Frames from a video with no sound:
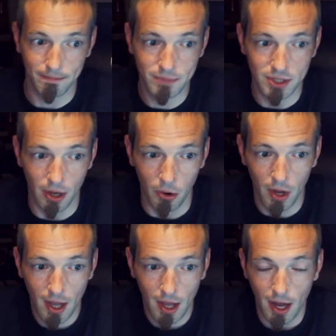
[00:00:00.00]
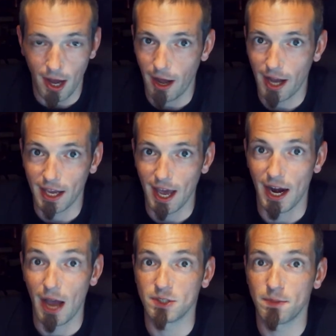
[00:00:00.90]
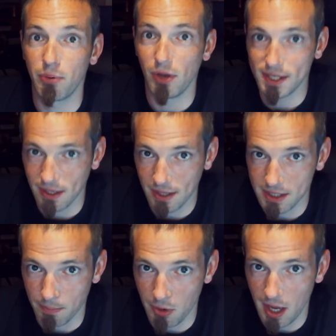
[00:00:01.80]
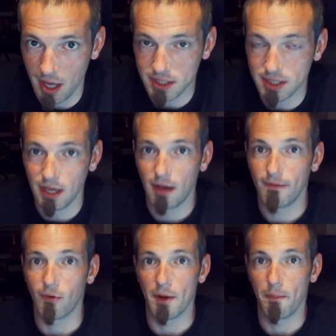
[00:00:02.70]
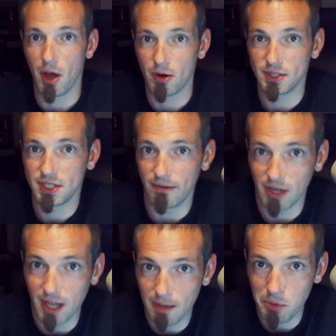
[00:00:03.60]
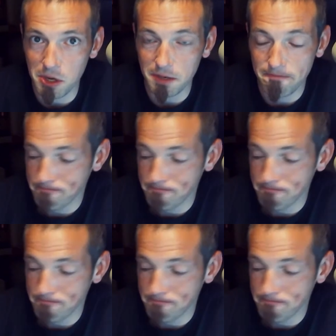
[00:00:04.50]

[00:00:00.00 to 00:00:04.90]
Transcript: So again, I was pleasantly surprised for a modern Stephen King book.